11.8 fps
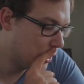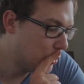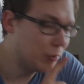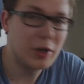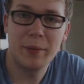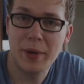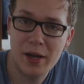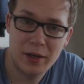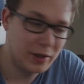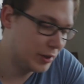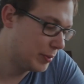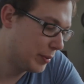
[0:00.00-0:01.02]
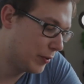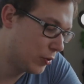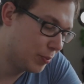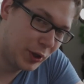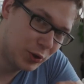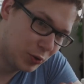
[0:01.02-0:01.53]
I would recommend is maybe for
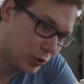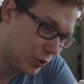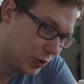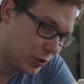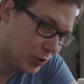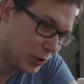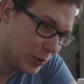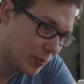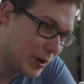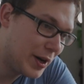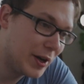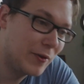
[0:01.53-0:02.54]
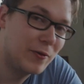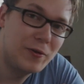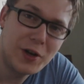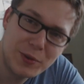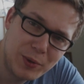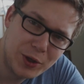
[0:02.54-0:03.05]
beetroot to buy
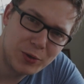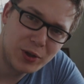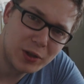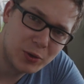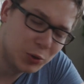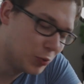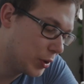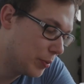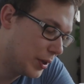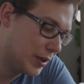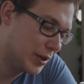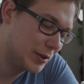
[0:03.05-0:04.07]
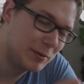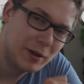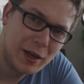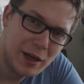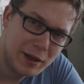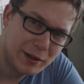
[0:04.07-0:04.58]
fresh beetroot, not cooked one, because
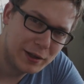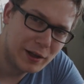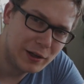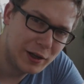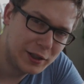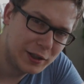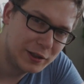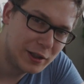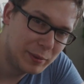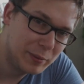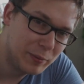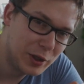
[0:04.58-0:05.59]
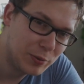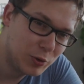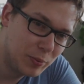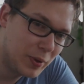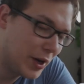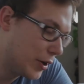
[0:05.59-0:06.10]
the color I think is going to be much more
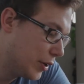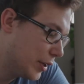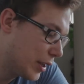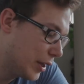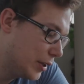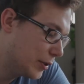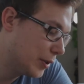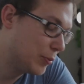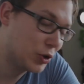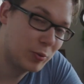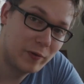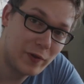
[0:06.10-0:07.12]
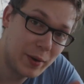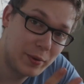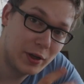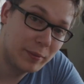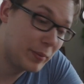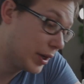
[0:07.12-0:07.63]
brighter in that case, and much more
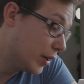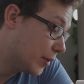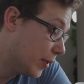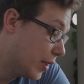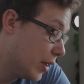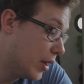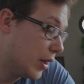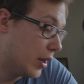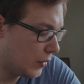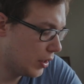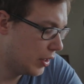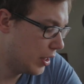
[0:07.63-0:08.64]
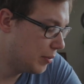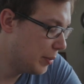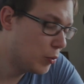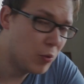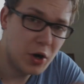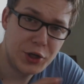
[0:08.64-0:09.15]
vibrant and pink. And
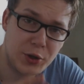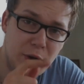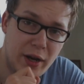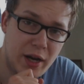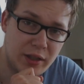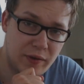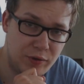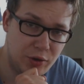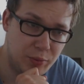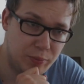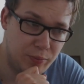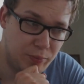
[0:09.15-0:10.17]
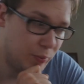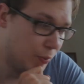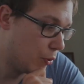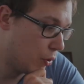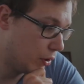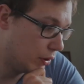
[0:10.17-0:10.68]
maybe wash your eggs after you
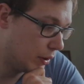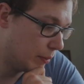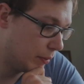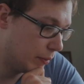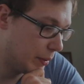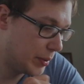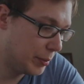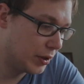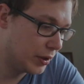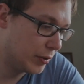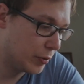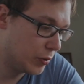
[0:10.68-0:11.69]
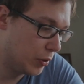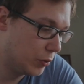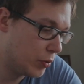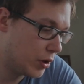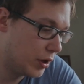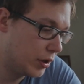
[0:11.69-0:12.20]
boil them, maybe in
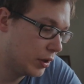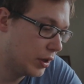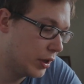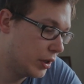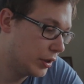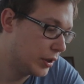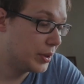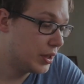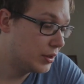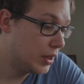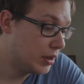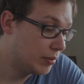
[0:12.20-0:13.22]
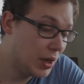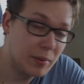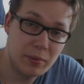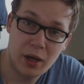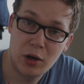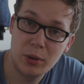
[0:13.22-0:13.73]
cold water. And besides that, yeah,
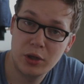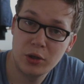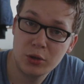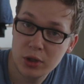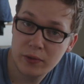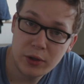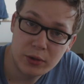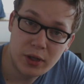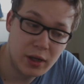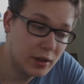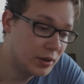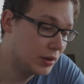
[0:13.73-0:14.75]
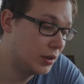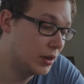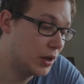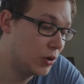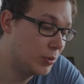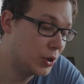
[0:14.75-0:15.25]
I hope that you enjoyed these videos, guys.
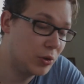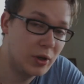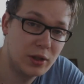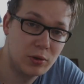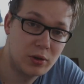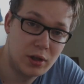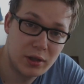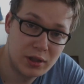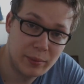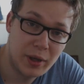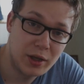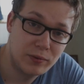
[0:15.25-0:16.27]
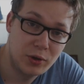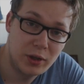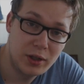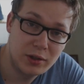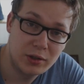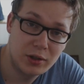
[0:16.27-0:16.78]
I hope that you get to color some eggs for your
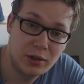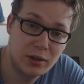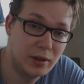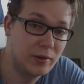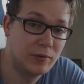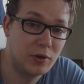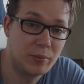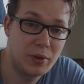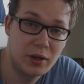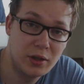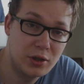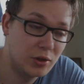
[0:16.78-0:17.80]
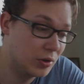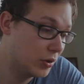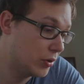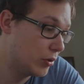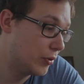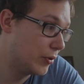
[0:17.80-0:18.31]
Easter, for your brunch,
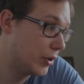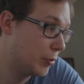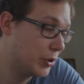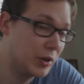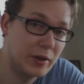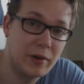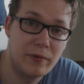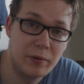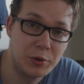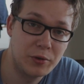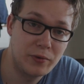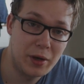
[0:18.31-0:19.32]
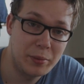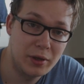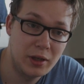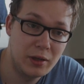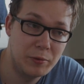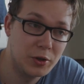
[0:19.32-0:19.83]
or have fun with your
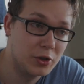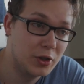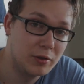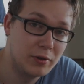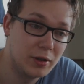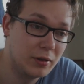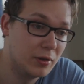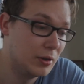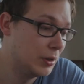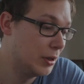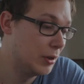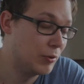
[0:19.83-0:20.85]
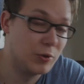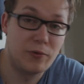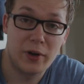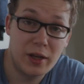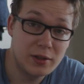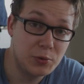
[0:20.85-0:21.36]
family, with your children, with your
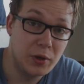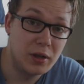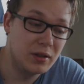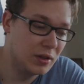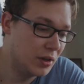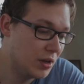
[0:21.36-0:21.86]
friends as well.